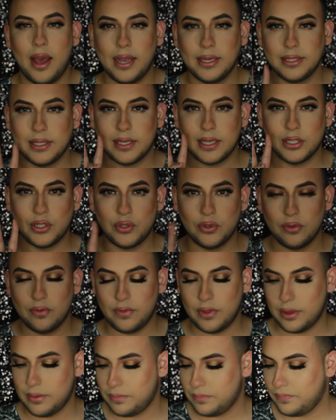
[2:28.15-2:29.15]
I did get two
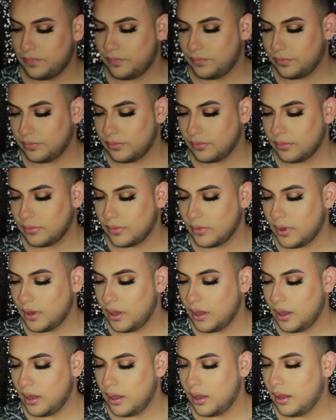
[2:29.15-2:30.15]
of them.
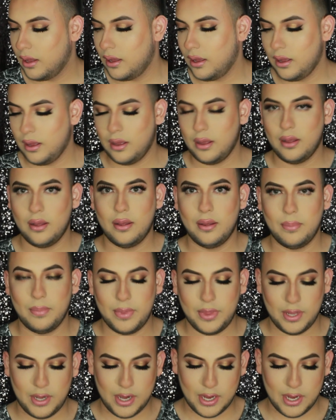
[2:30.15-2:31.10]
The